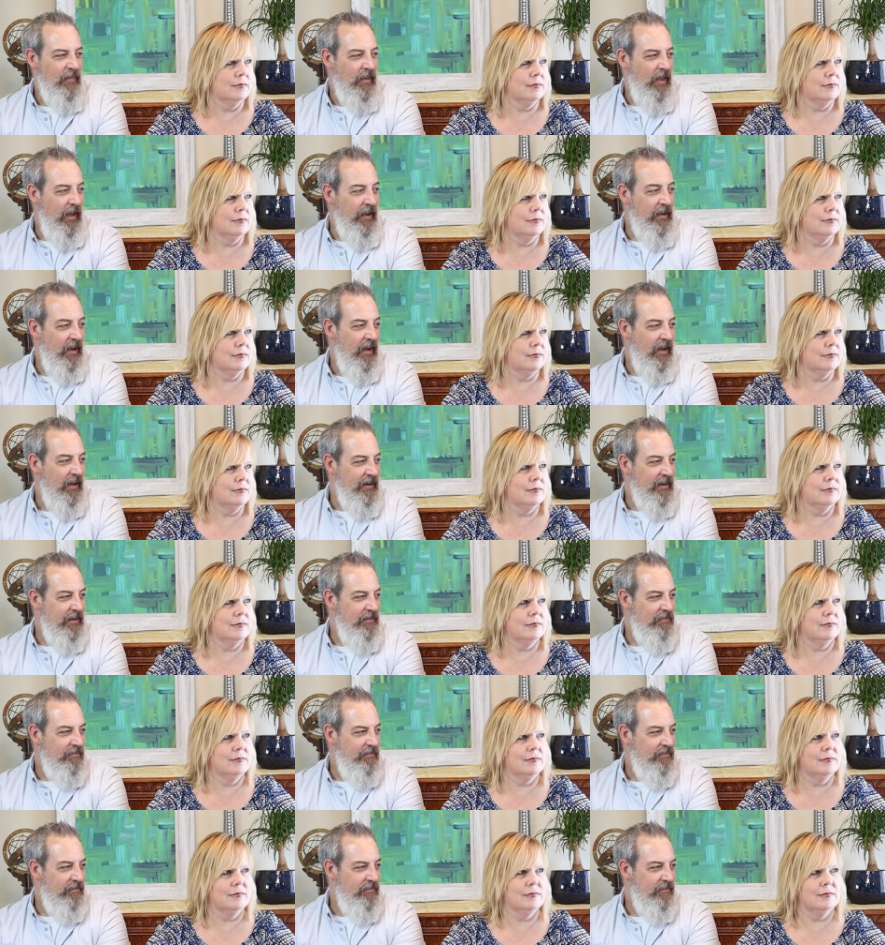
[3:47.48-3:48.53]
Speaker 1: I got it.
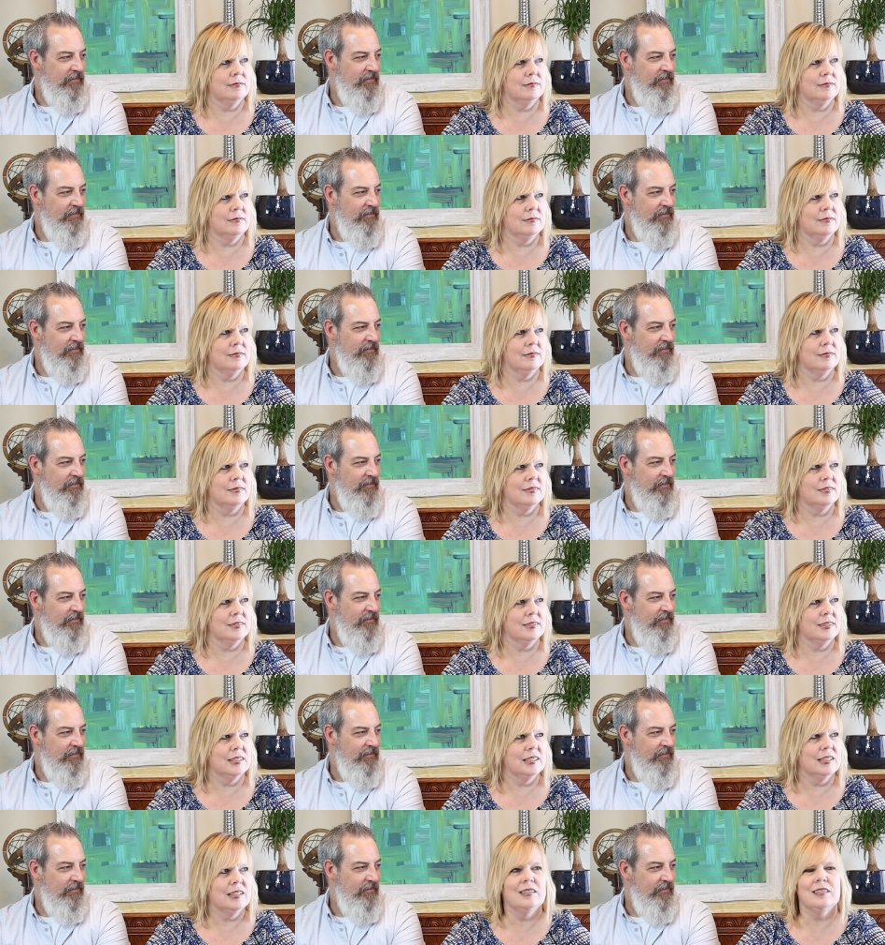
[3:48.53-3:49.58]

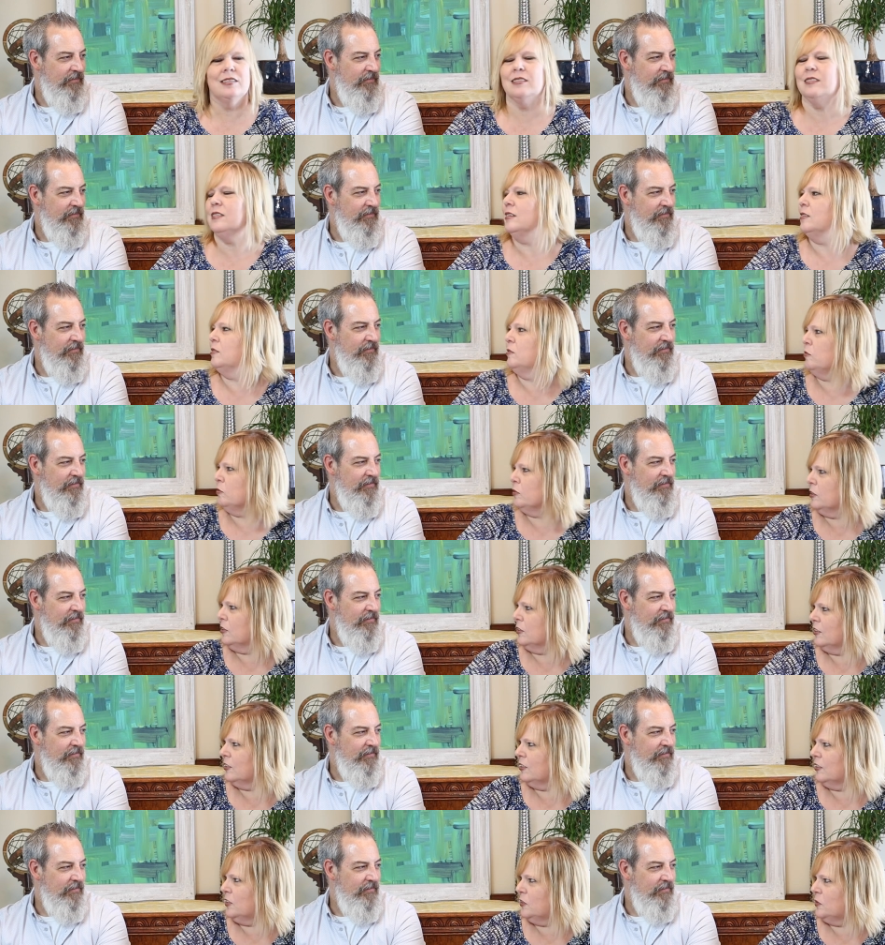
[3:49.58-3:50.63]
Speaker 2: See,
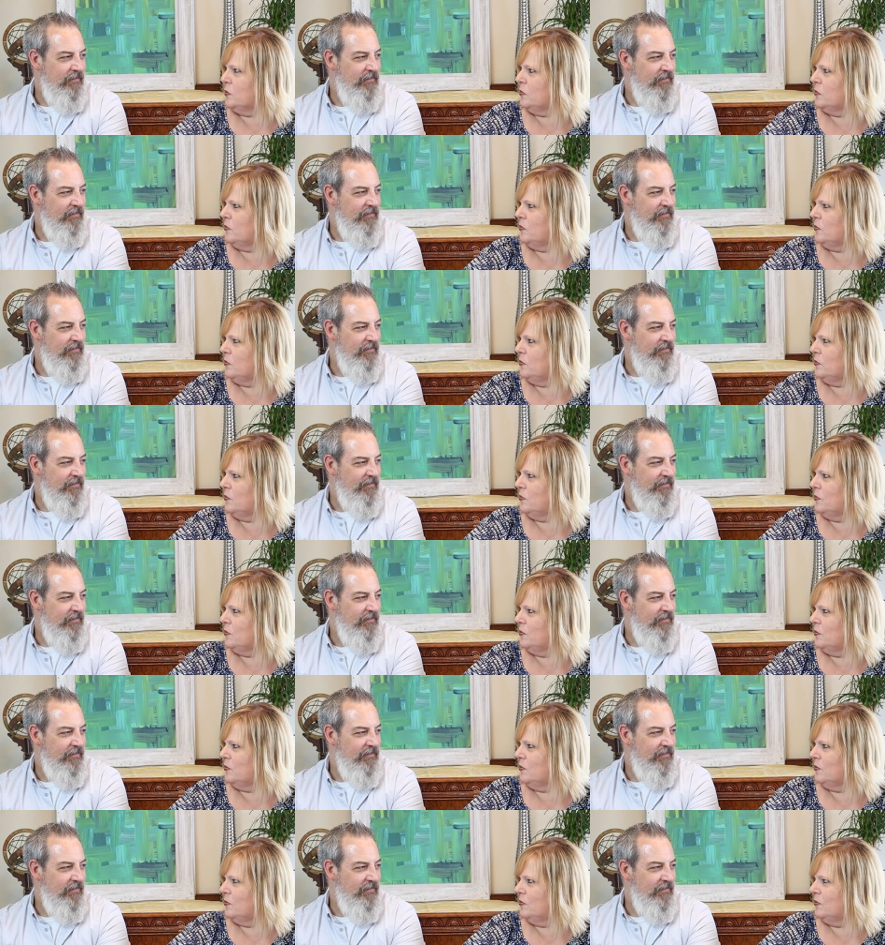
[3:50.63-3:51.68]
for
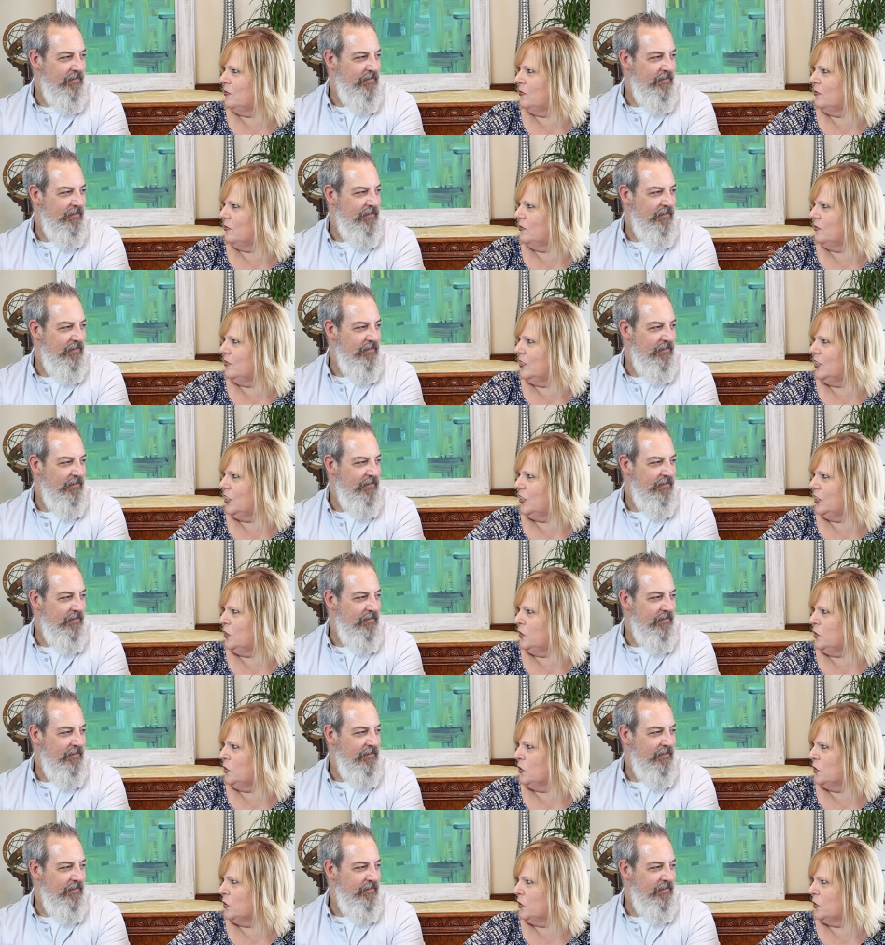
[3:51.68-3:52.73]

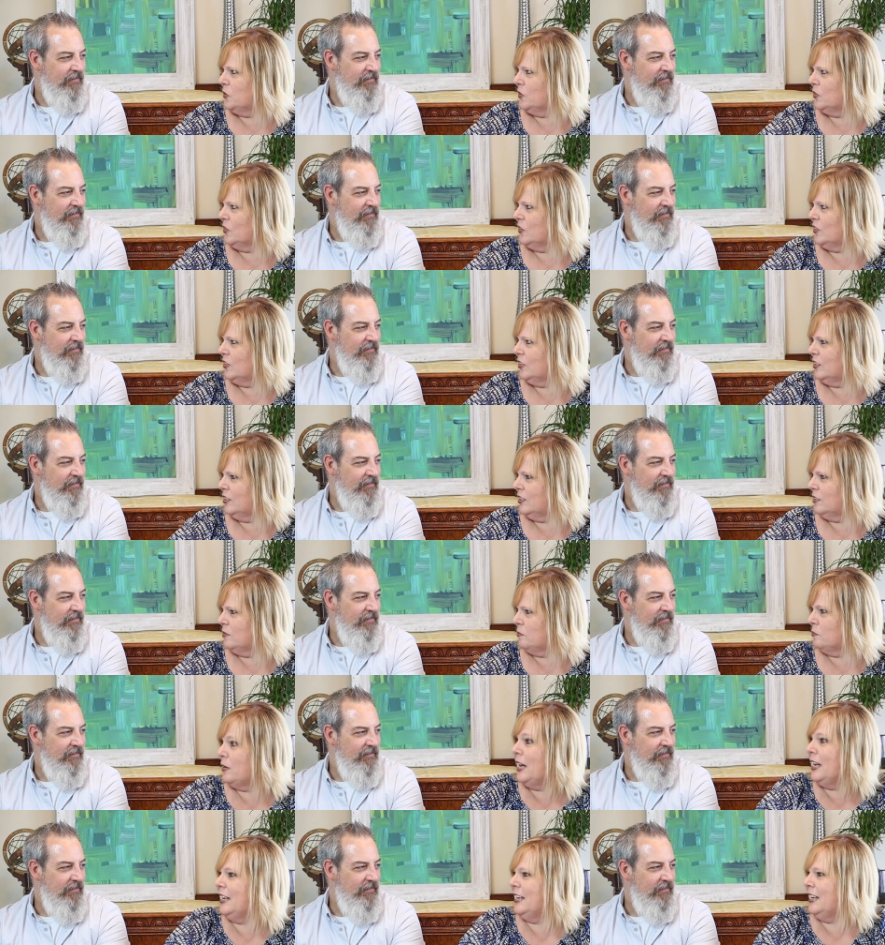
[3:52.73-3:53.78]
you,
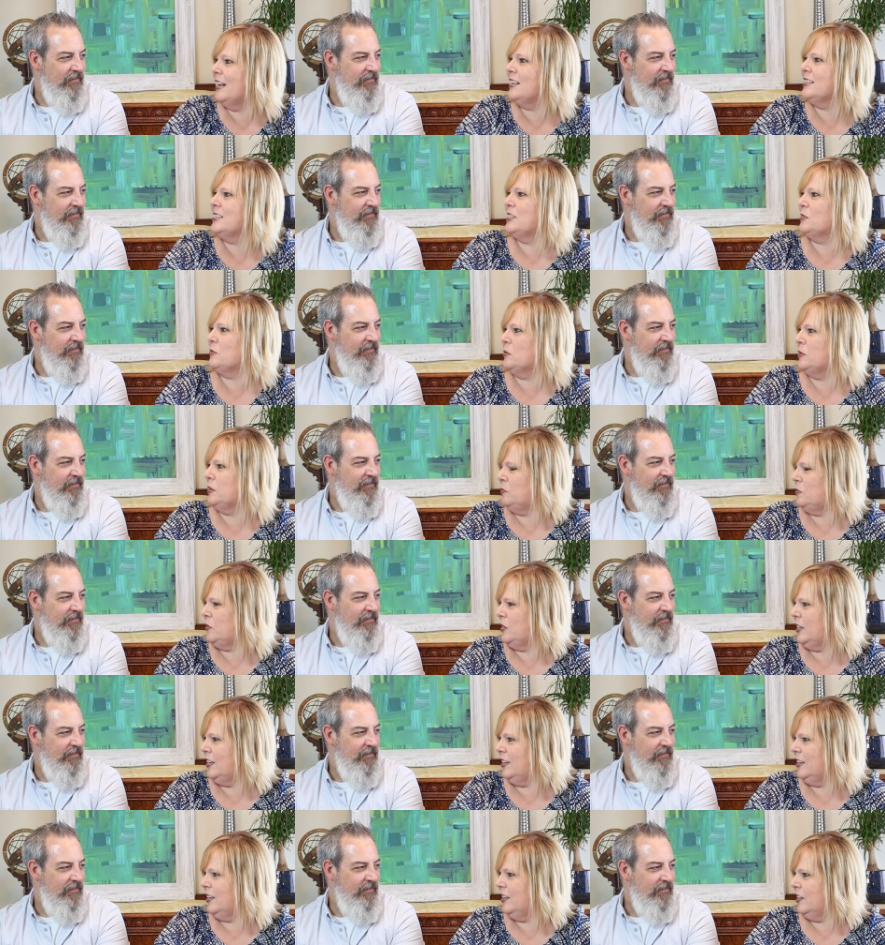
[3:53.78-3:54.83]
my guess would
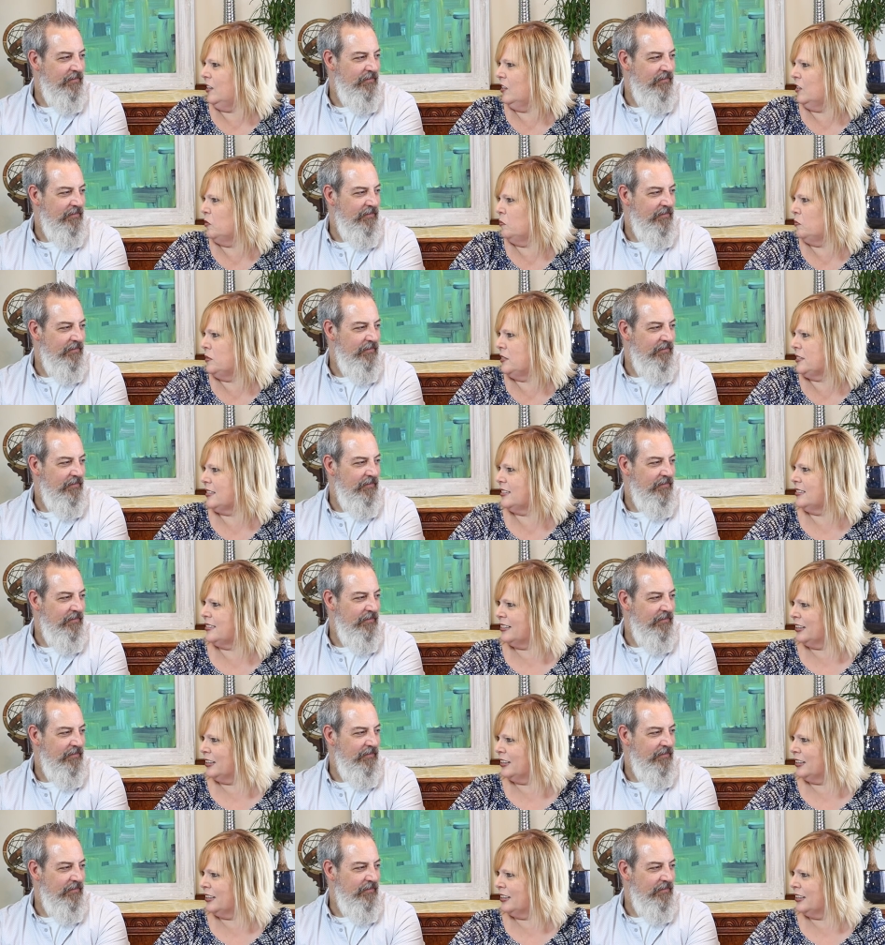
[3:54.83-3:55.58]
be biscuits